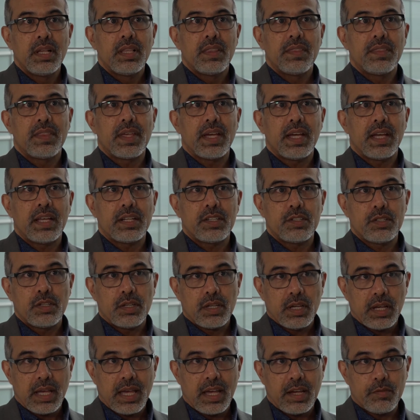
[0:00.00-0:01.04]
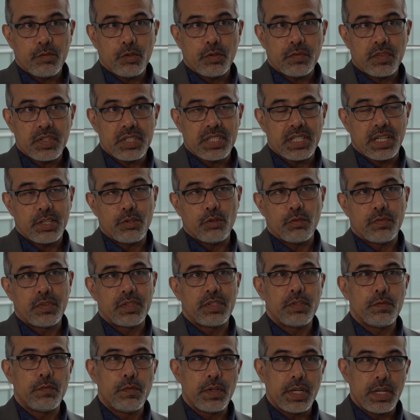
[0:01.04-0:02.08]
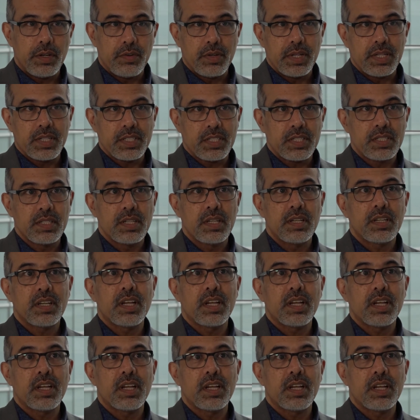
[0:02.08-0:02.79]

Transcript: that have oversight over the various